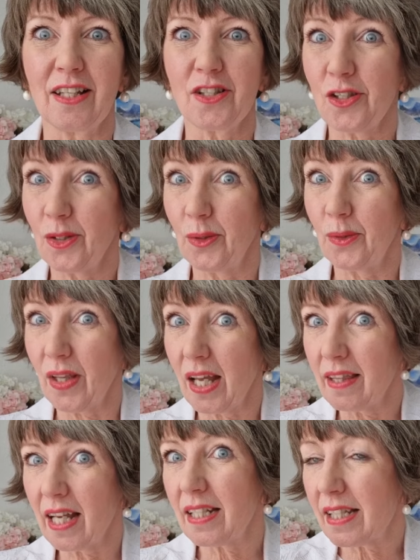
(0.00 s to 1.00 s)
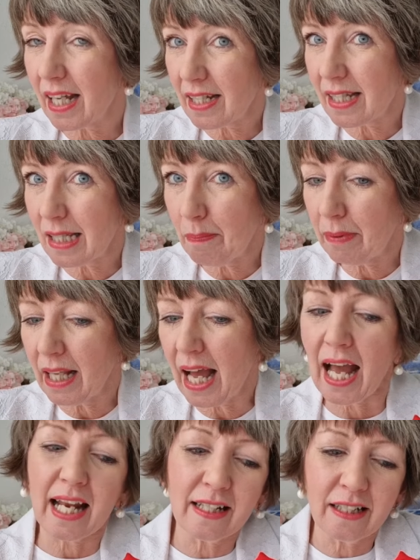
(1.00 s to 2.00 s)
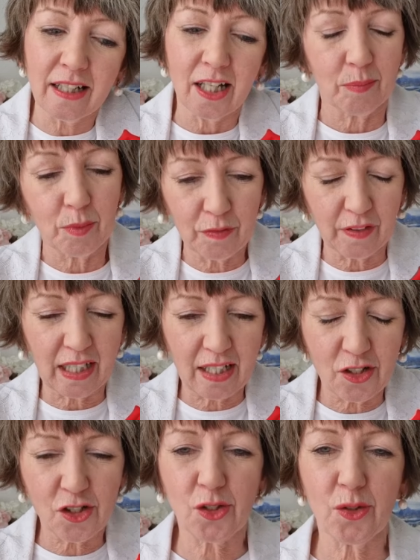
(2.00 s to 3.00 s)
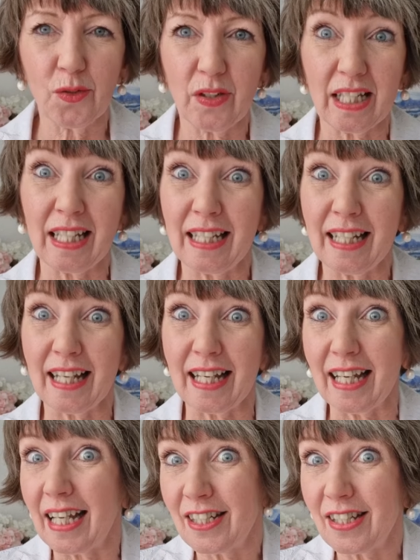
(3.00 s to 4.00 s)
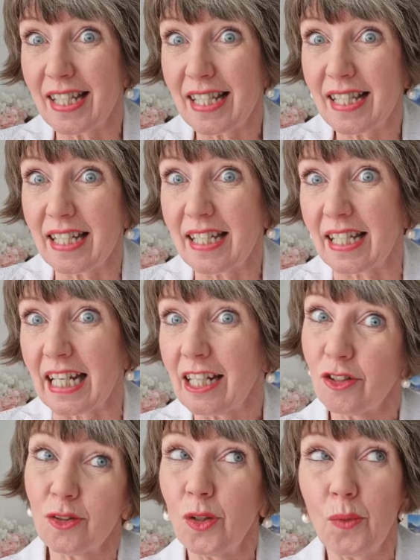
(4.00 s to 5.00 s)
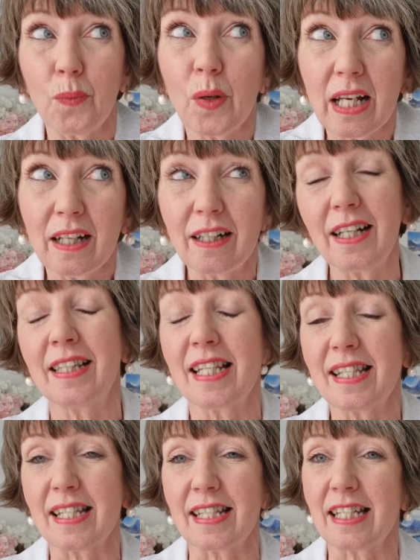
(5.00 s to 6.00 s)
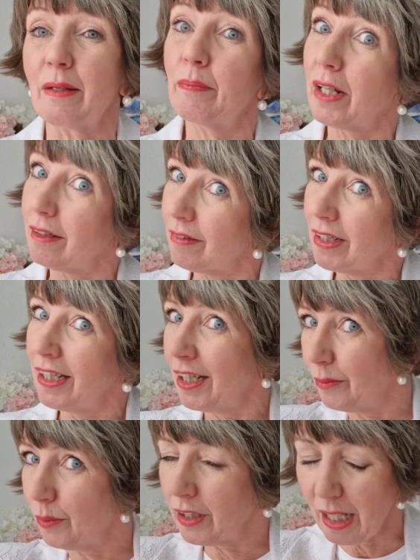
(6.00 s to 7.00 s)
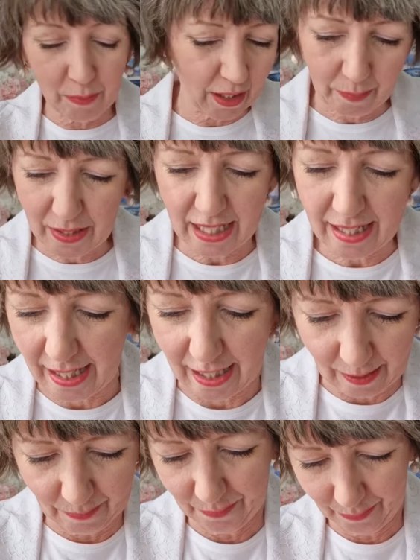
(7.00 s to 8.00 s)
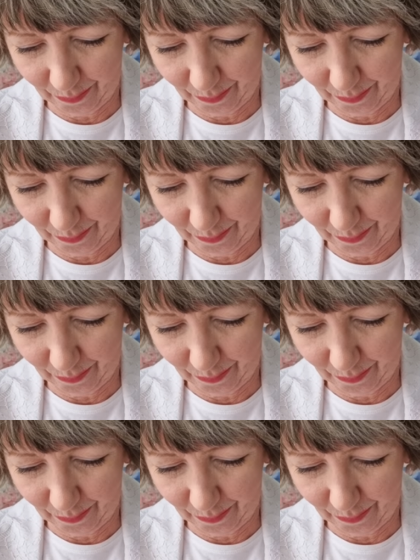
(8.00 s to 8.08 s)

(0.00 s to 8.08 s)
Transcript: So that's the plan, moving into the city. Don't know where in the city, but we'll keep you updated.